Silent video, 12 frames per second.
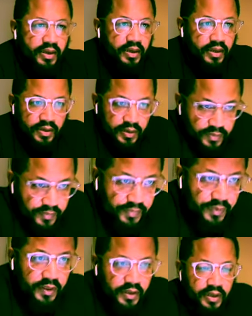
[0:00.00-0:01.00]
and
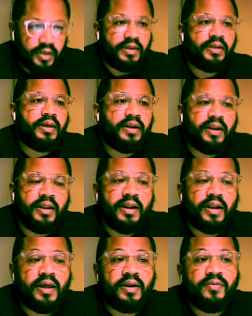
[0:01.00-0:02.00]
and and a, and
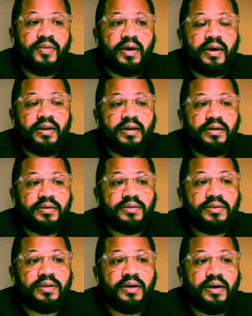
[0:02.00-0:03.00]
a lot of that
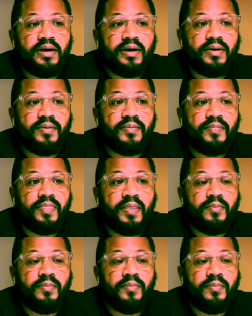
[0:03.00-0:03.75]
is um,